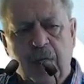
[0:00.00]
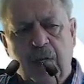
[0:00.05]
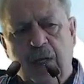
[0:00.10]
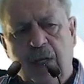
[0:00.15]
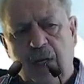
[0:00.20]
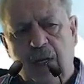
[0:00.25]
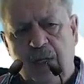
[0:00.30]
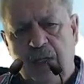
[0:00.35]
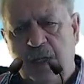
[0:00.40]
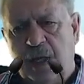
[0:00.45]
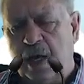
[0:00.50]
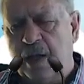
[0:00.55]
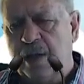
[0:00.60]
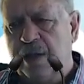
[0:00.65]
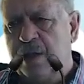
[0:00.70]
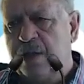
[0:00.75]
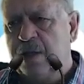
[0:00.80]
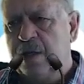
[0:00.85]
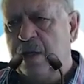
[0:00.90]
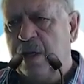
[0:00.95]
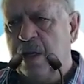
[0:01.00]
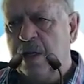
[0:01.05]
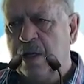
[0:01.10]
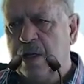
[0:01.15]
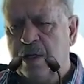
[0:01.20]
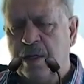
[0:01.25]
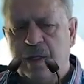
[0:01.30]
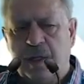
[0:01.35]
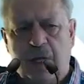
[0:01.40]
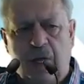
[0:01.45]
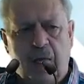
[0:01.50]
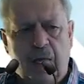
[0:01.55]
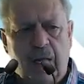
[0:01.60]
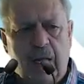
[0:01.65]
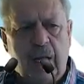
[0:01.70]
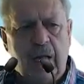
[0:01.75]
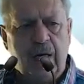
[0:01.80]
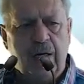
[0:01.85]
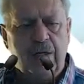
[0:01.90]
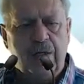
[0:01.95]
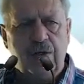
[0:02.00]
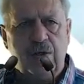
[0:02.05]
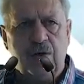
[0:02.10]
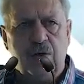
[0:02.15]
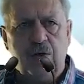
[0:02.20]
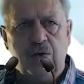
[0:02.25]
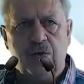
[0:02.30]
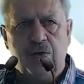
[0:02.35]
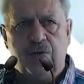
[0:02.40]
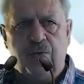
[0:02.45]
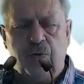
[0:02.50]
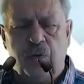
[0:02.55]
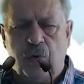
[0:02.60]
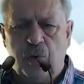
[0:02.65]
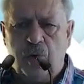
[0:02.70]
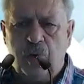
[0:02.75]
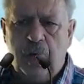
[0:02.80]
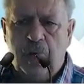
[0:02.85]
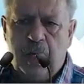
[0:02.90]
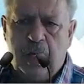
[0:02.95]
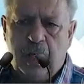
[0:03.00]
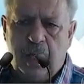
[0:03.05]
and the other 300 Rand is used for